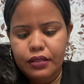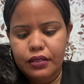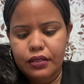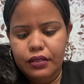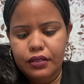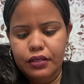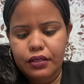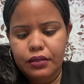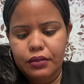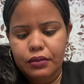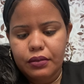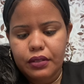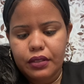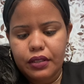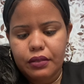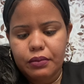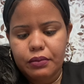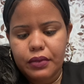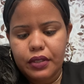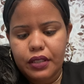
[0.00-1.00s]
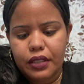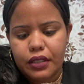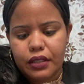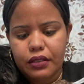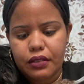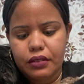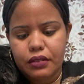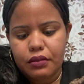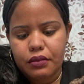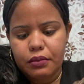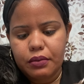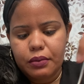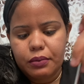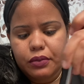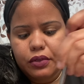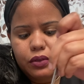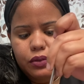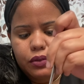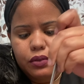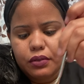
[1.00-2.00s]
So yeah, I'm gonna add a little bit more
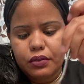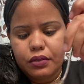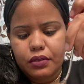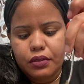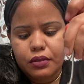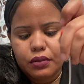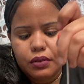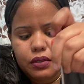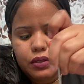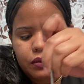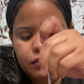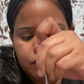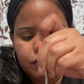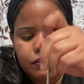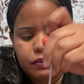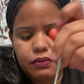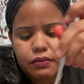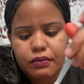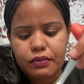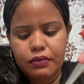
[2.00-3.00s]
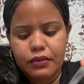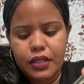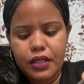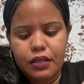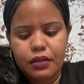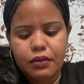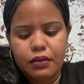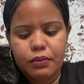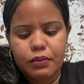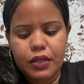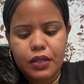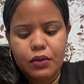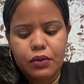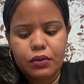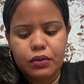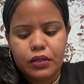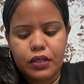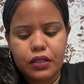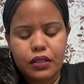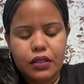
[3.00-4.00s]
oil to it. I'm gonna add my whole
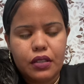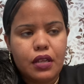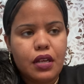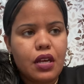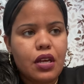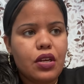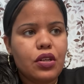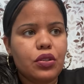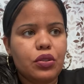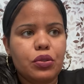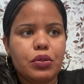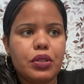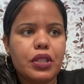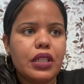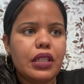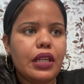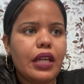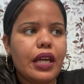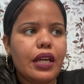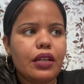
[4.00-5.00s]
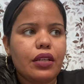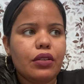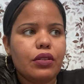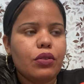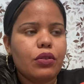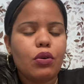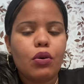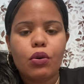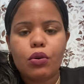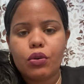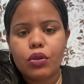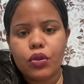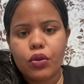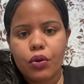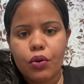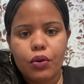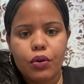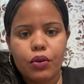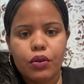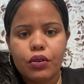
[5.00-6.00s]
thing. You could add coconut
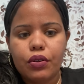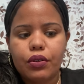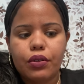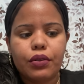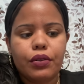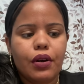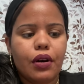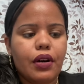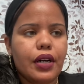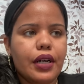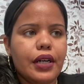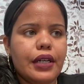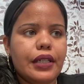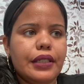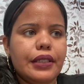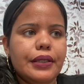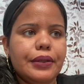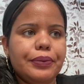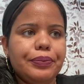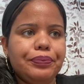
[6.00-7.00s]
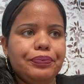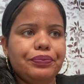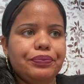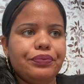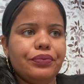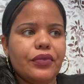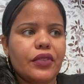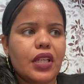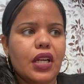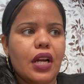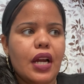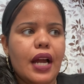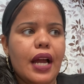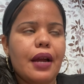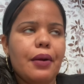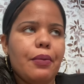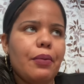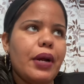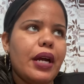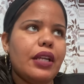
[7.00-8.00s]
oil.
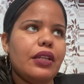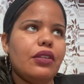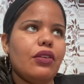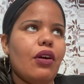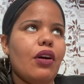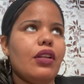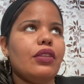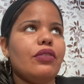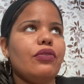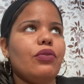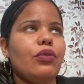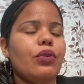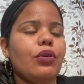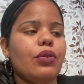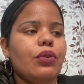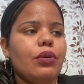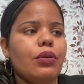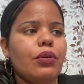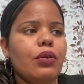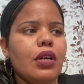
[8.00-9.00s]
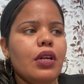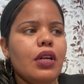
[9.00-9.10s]
I'm adding olive oil.